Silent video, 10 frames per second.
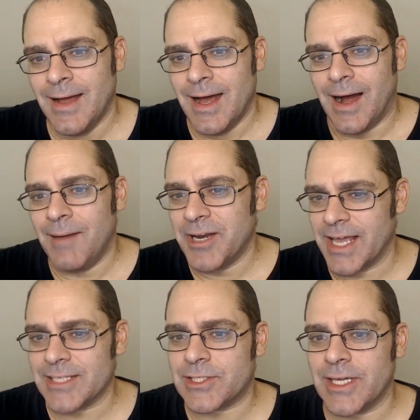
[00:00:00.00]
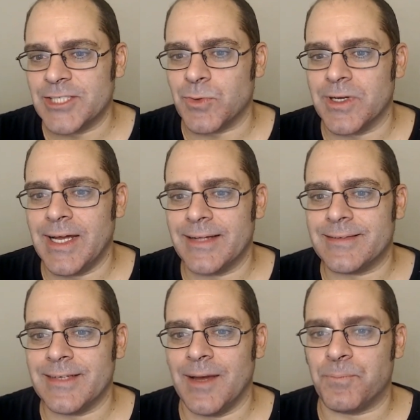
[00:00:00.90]
I'm going to guess things were not
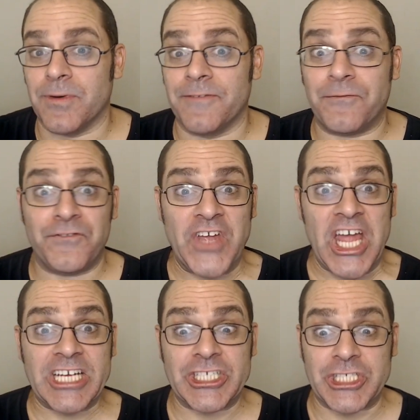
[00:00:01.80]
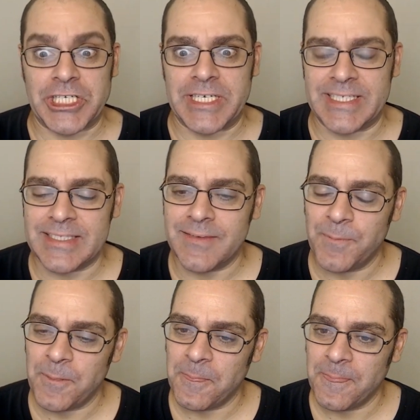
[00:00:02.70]
perfection.
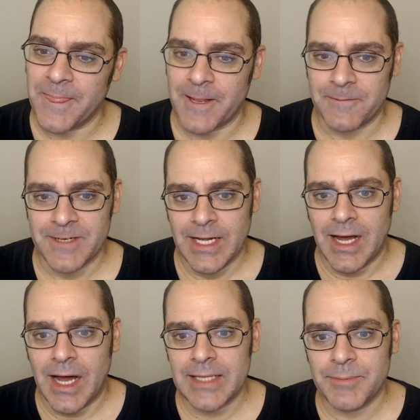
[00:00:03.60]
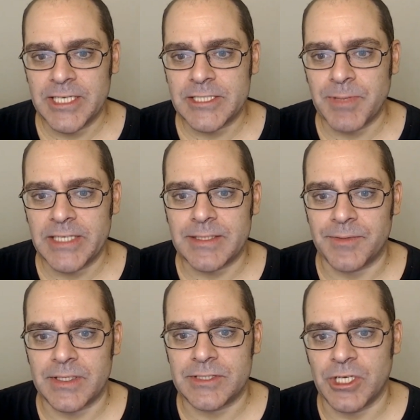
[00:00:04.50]
Let me explain
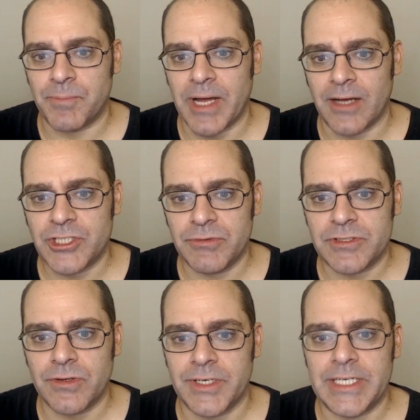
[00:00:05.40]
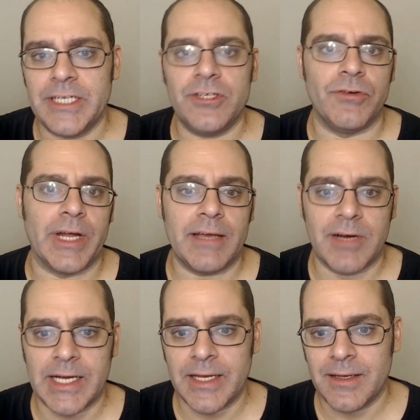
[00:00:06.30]
something to you, pal. She would have started hitting you
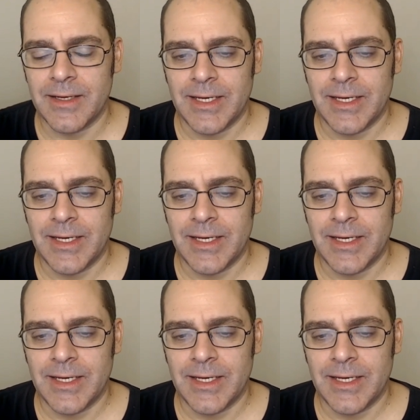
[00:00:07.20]
anyway.